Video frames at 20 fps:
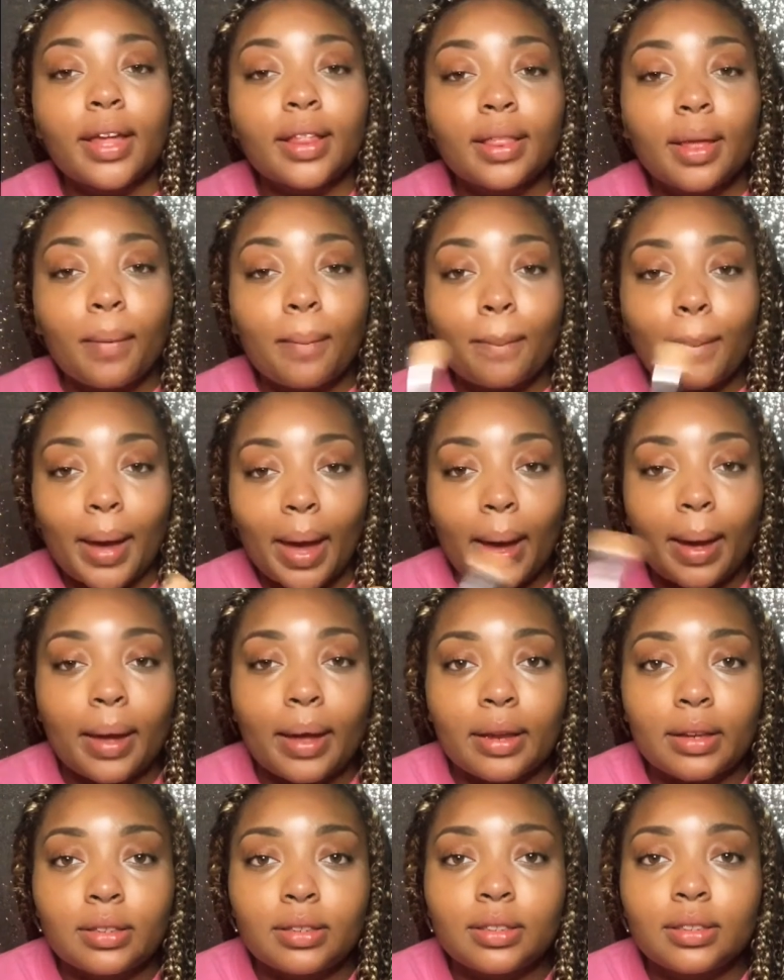the
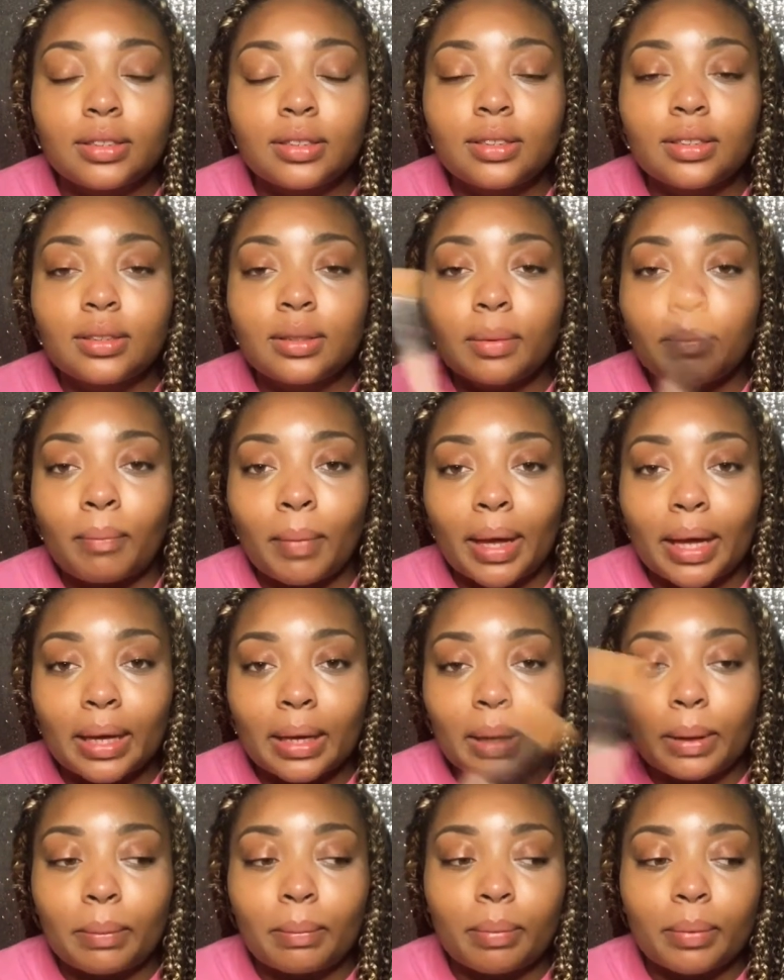matte
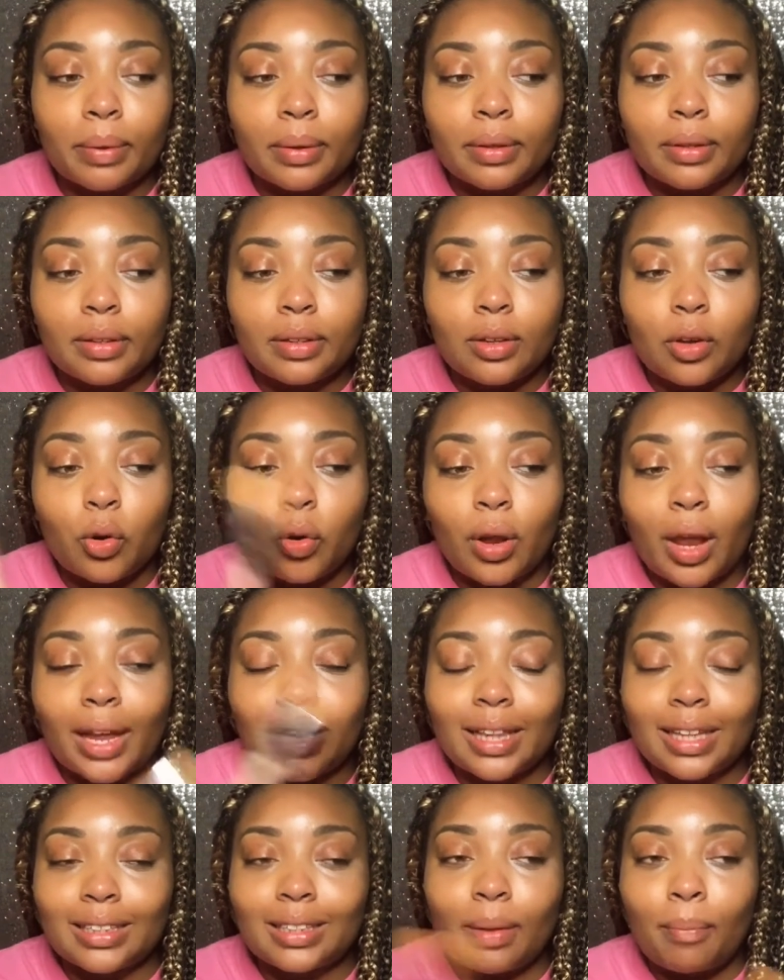makeup, or like
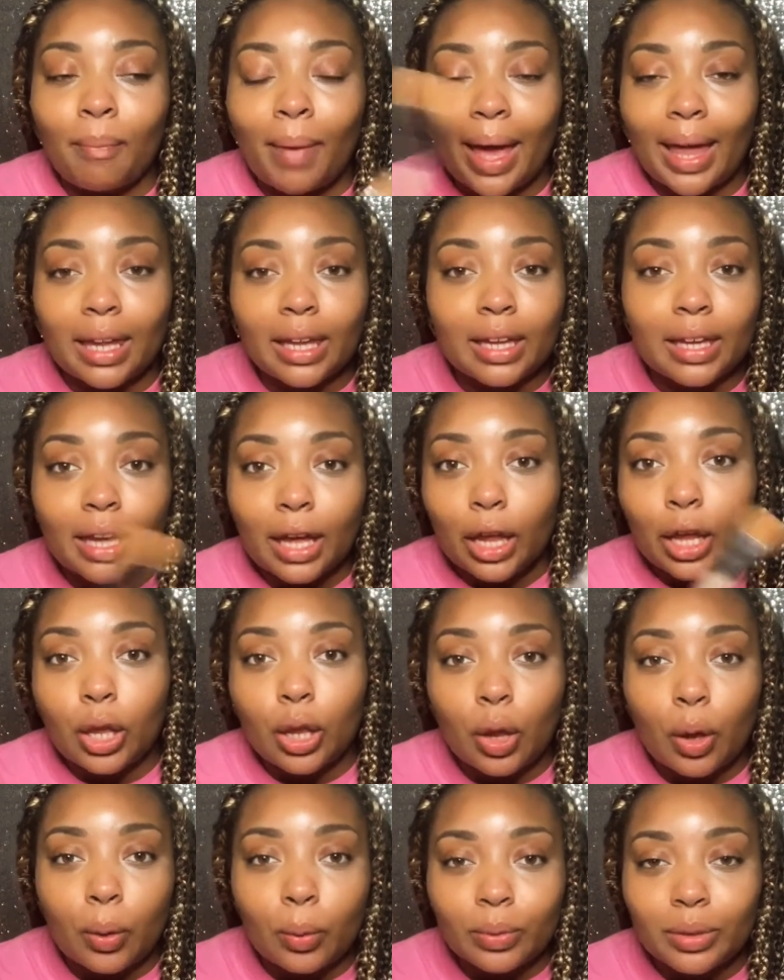that's the matte look
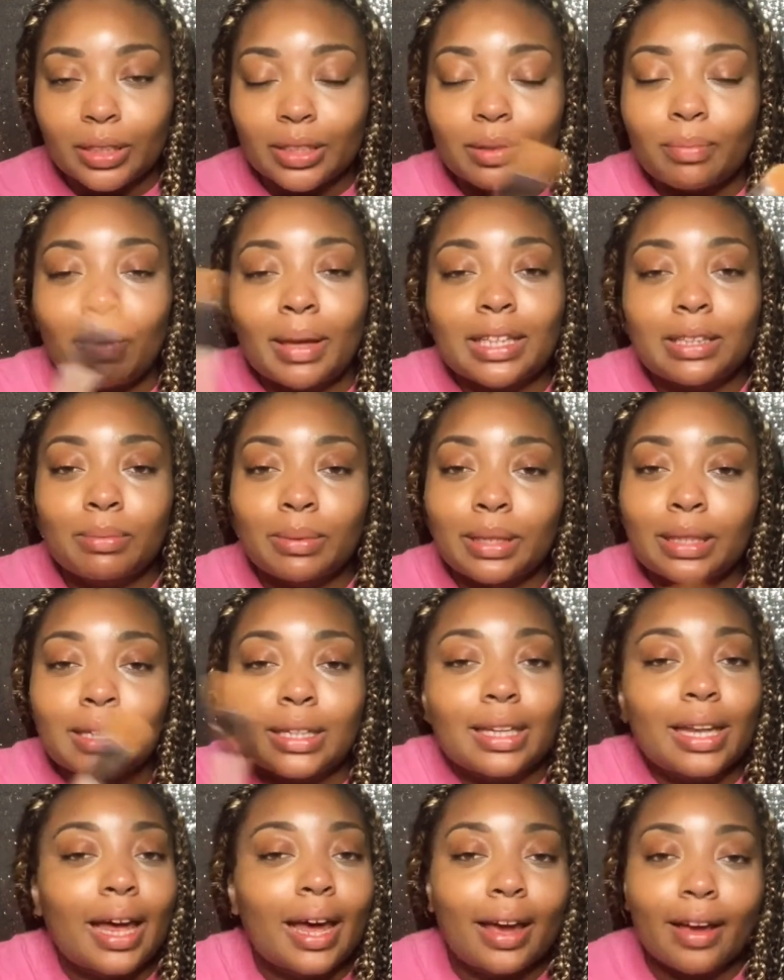alone just makes me look
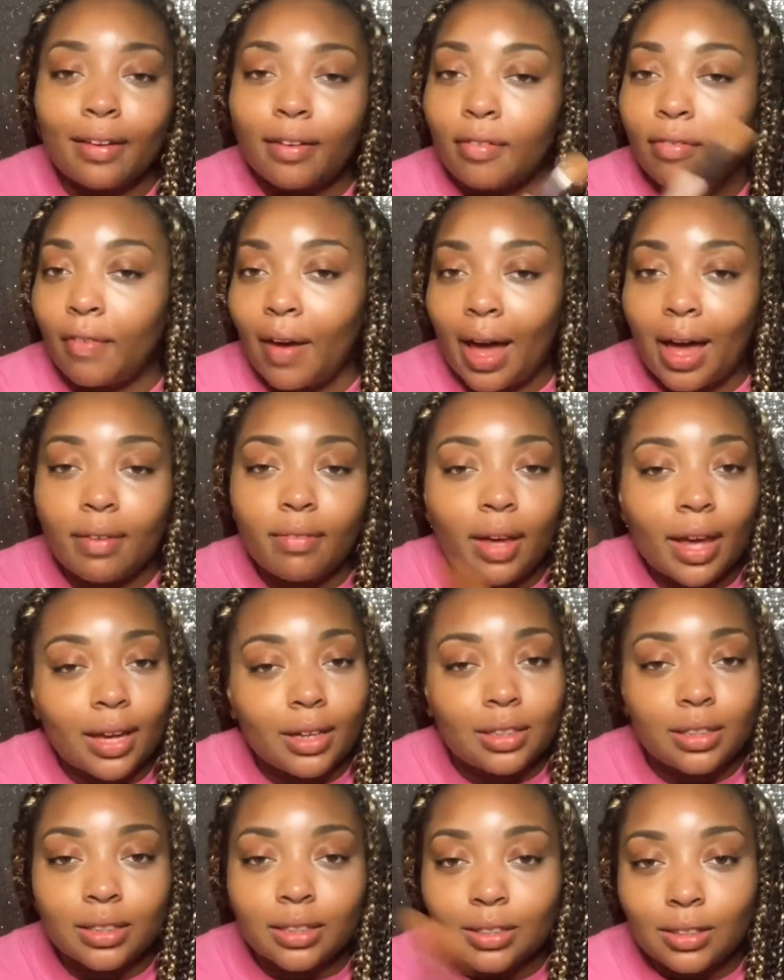like 5
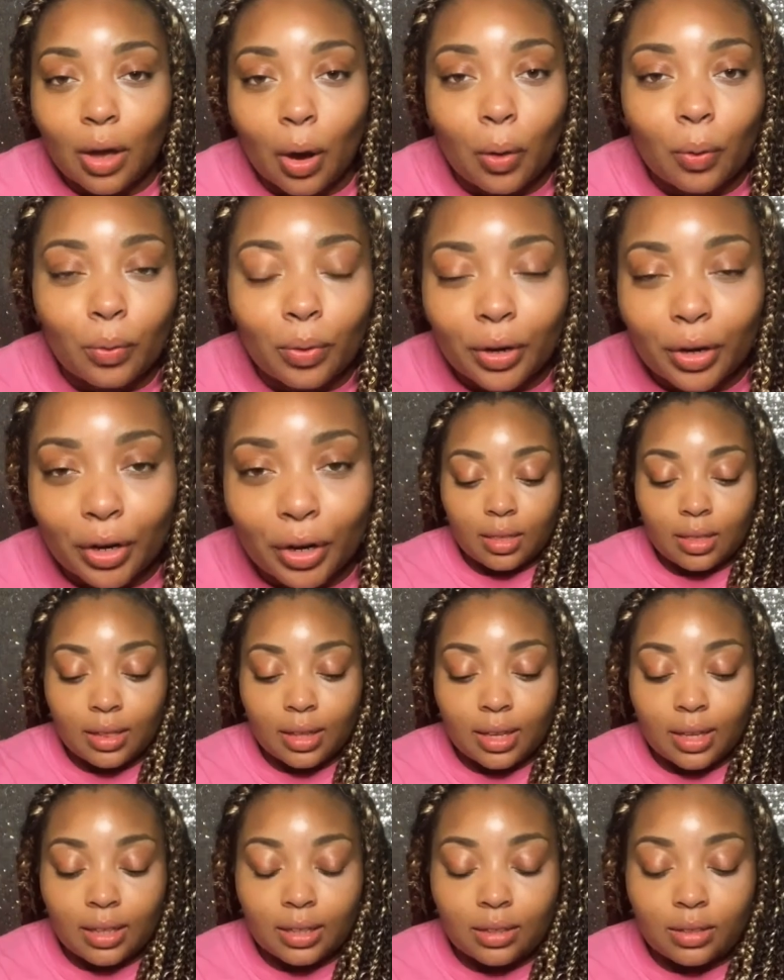ages older.
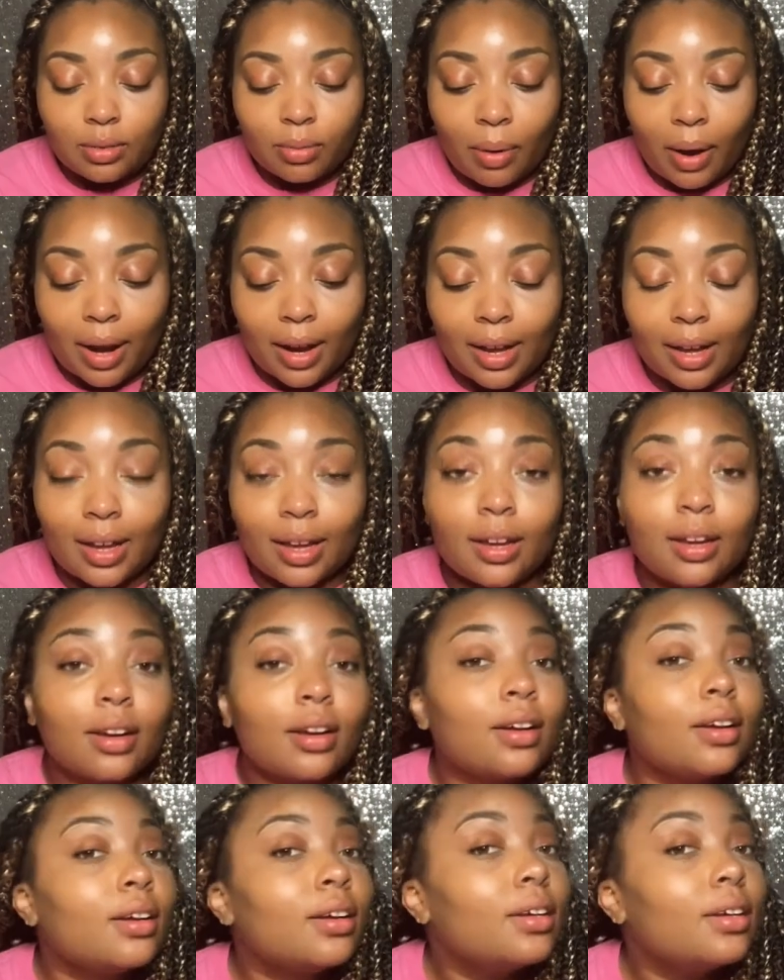This right here,